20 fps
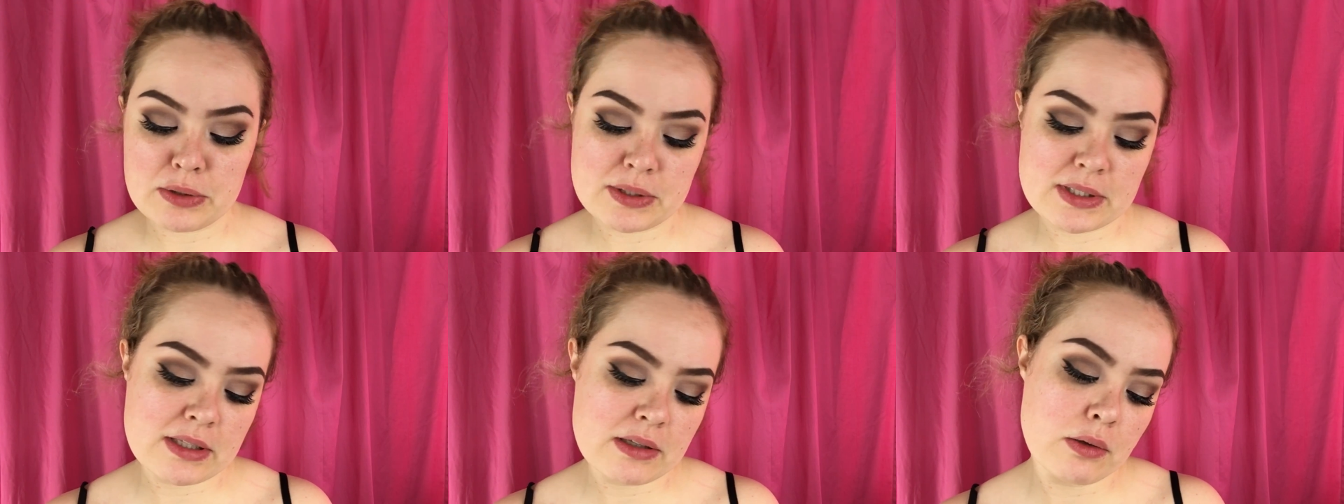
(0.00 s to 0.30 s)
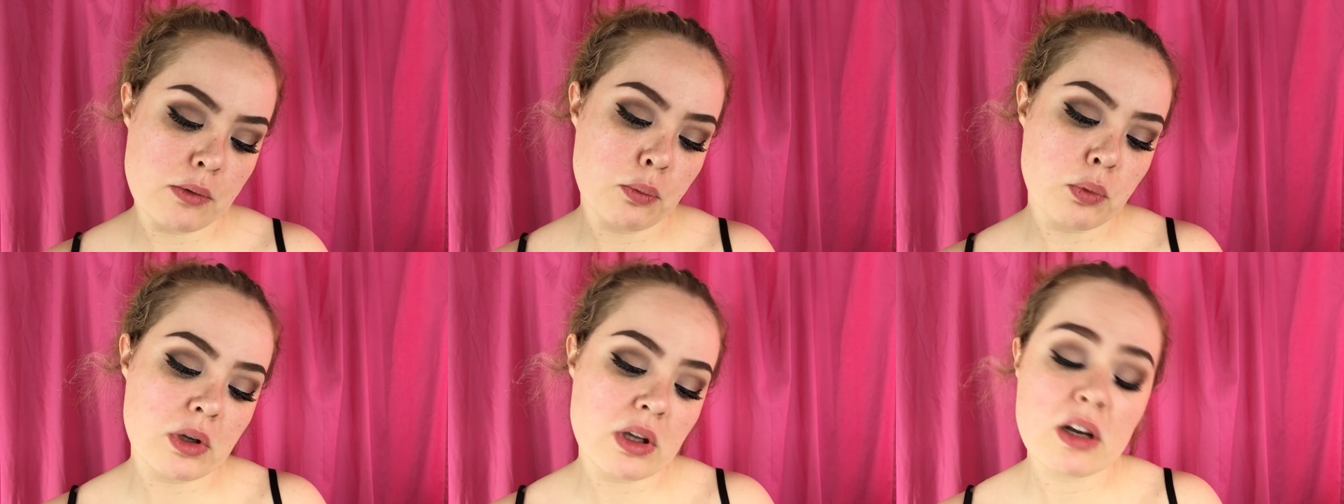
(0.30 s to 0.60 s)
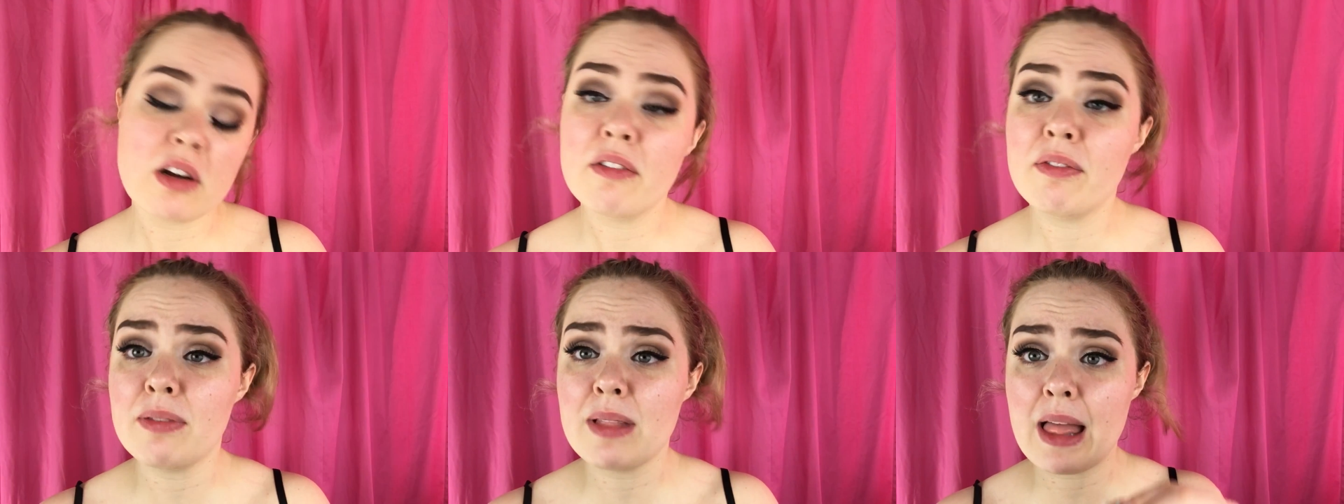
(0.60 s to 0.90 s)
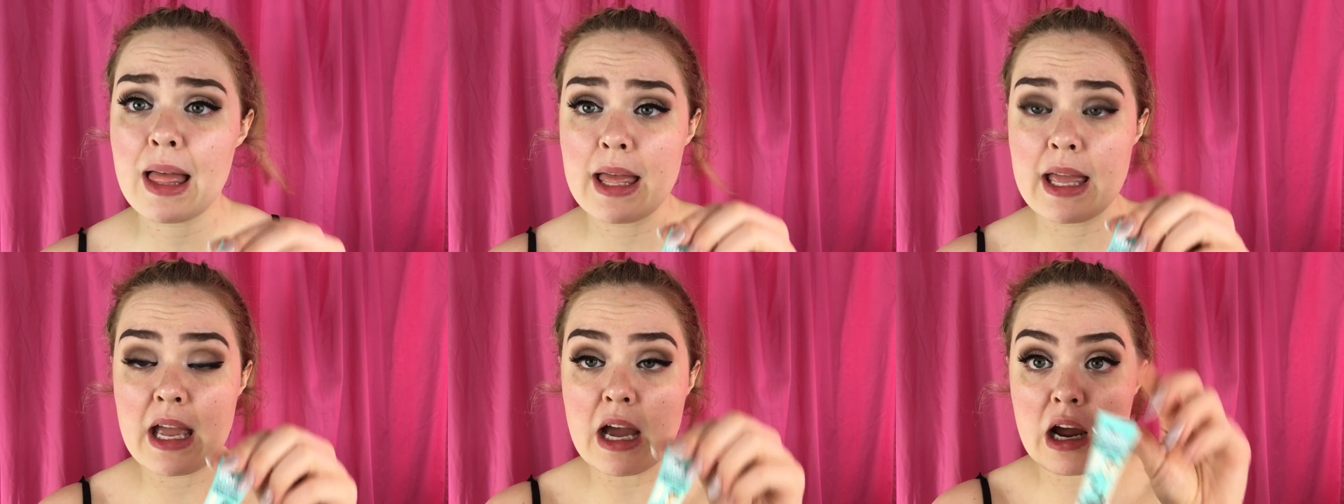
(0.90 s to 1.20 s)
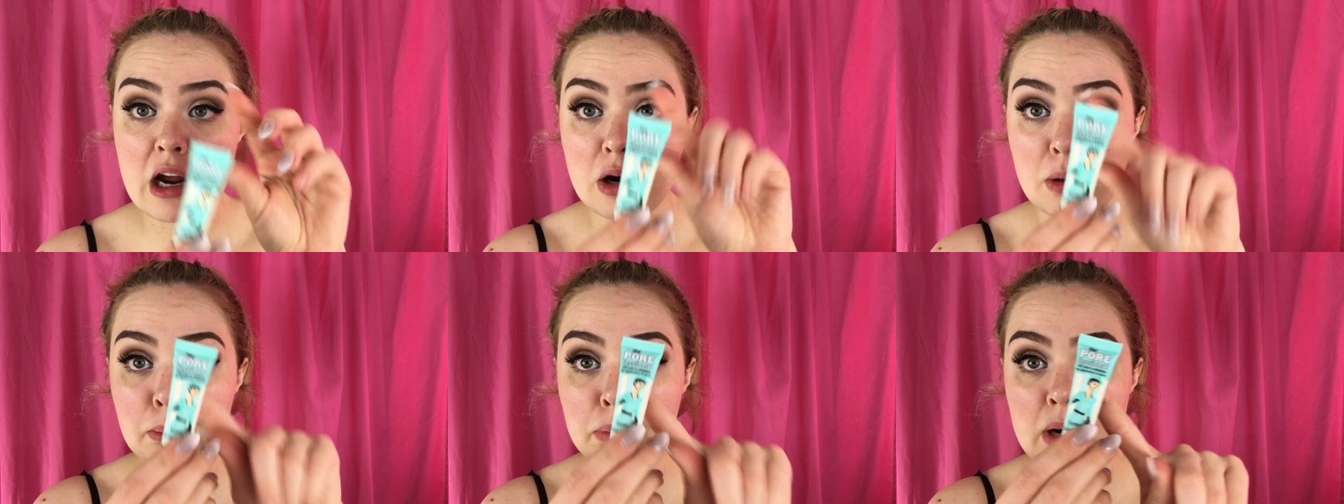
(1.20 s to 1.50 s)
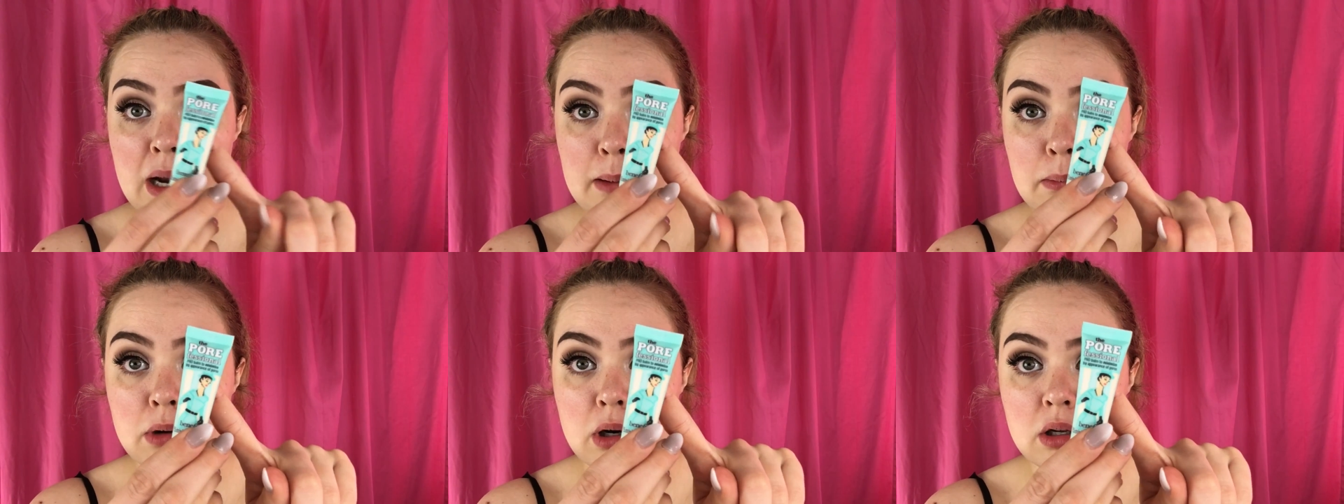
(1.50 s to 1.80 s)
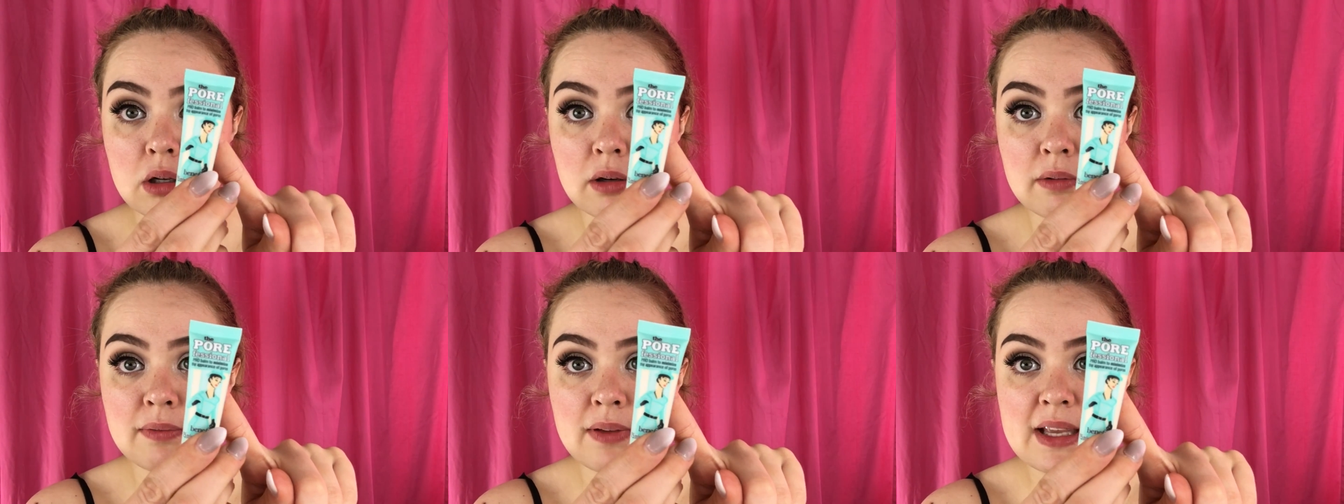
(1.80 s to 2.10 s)
So we're gonna apply our primer
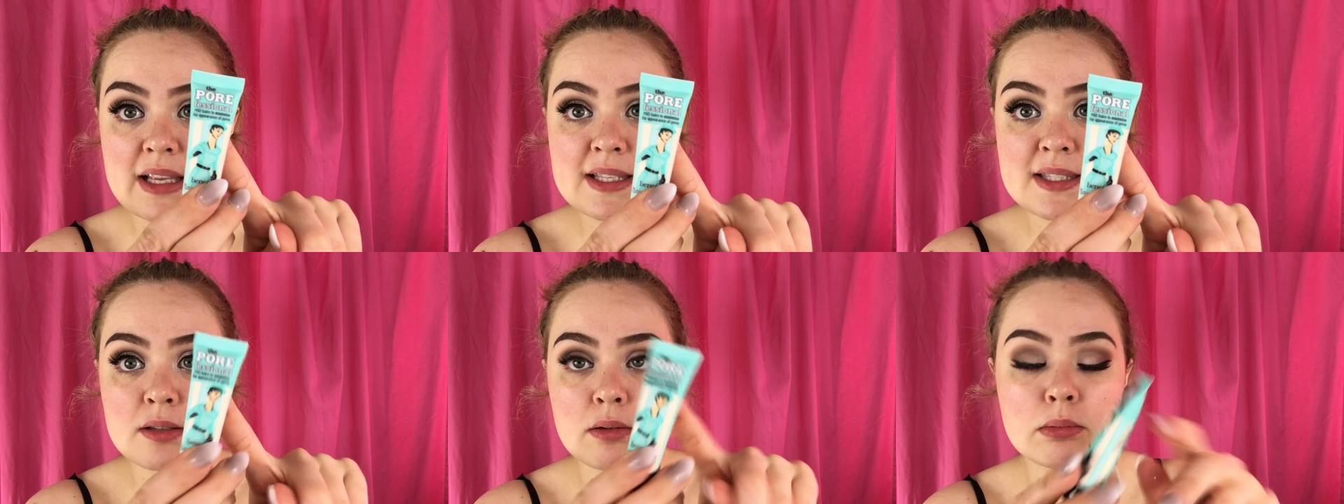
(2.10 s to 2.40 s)
on our face.